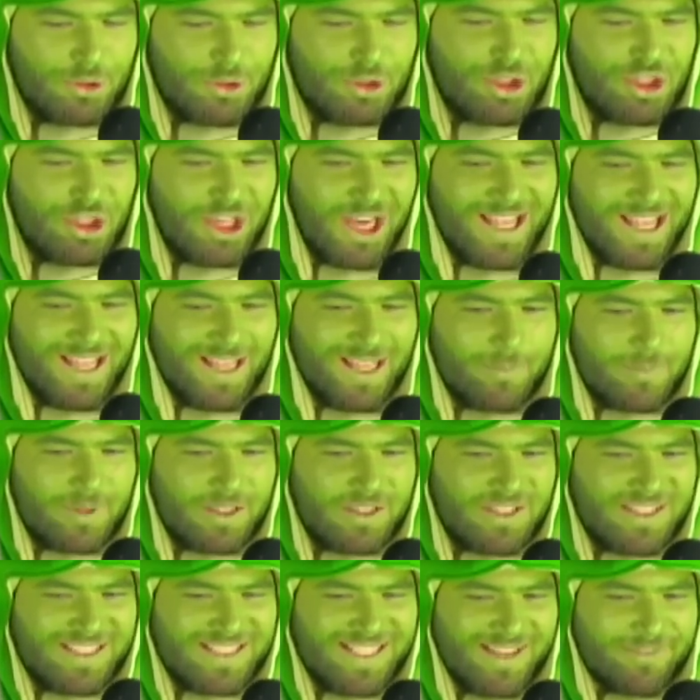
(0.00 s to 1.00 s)
job
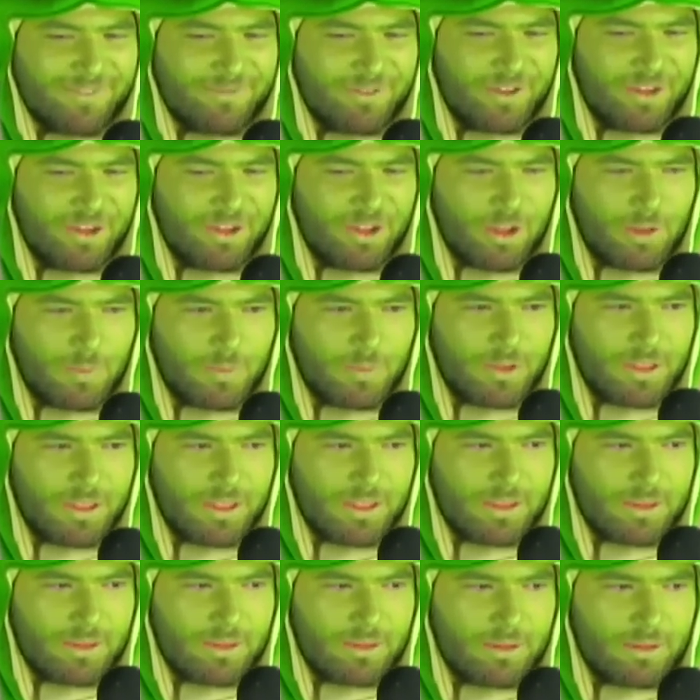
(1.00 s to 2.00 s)
is deaf
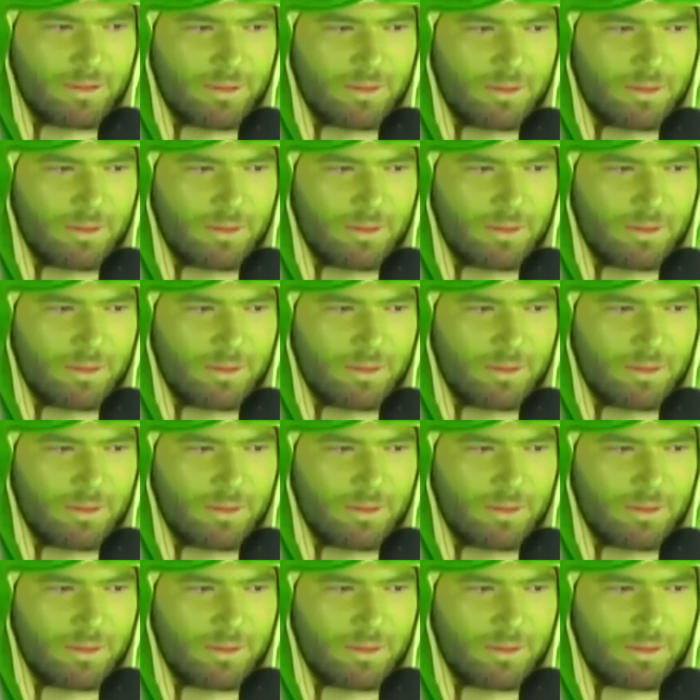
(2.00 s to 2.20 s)
interpreting